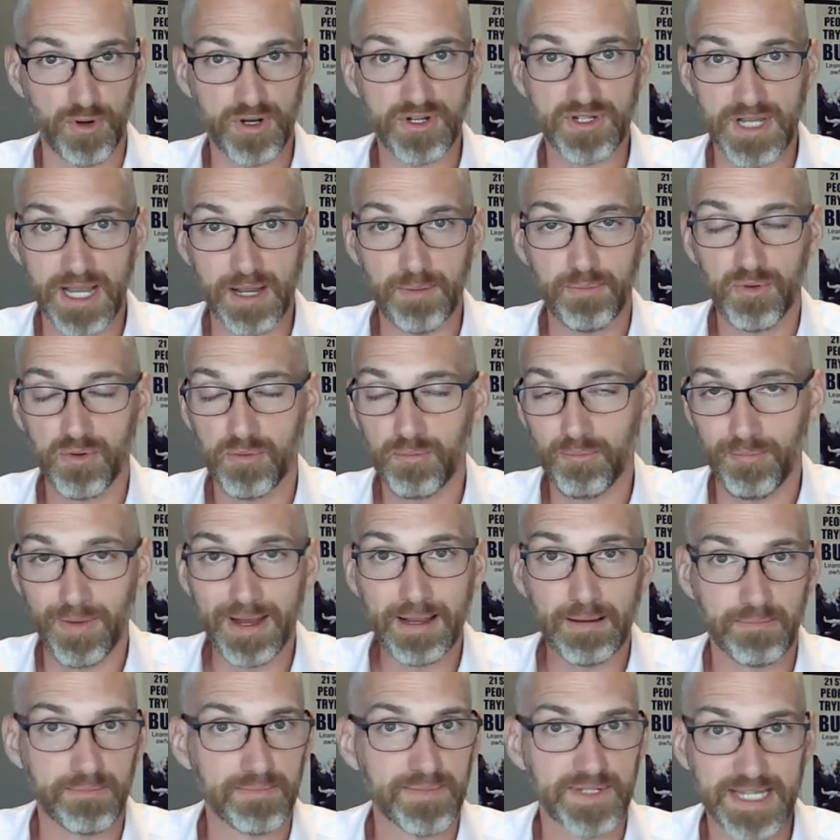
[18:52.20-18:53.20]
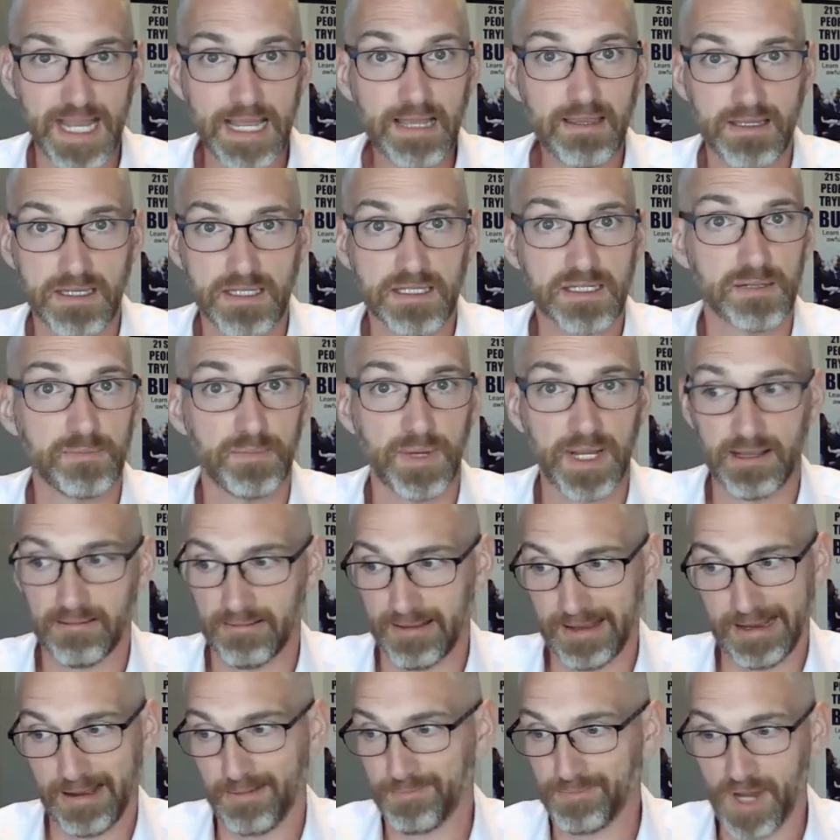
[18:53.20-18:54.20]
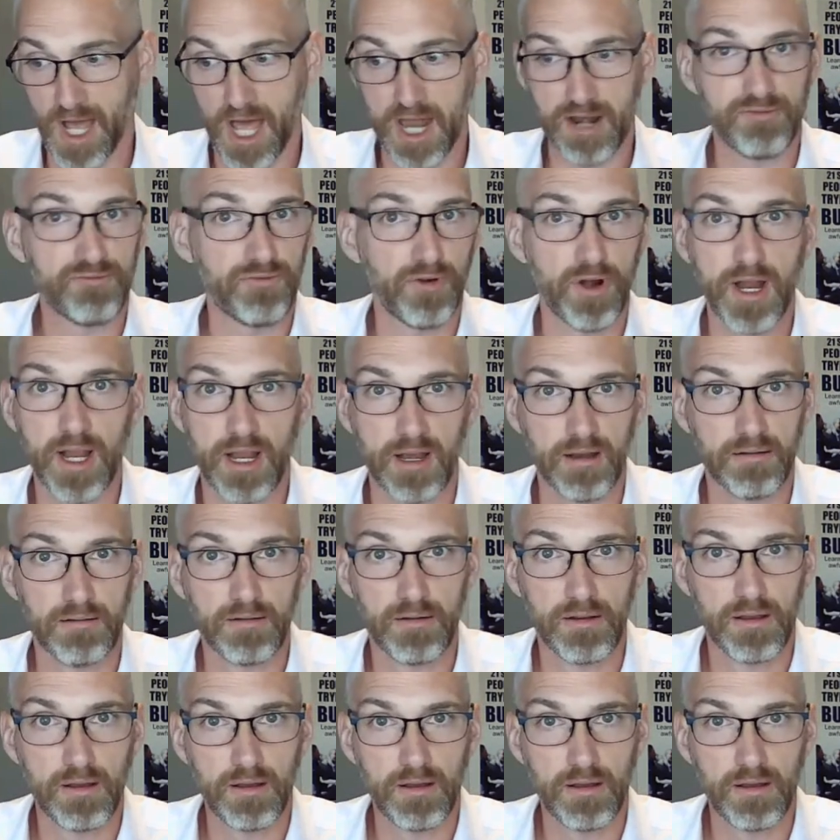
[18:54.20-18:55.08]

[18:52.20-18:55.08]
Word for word: for example, might say this to me like, I'm not afraid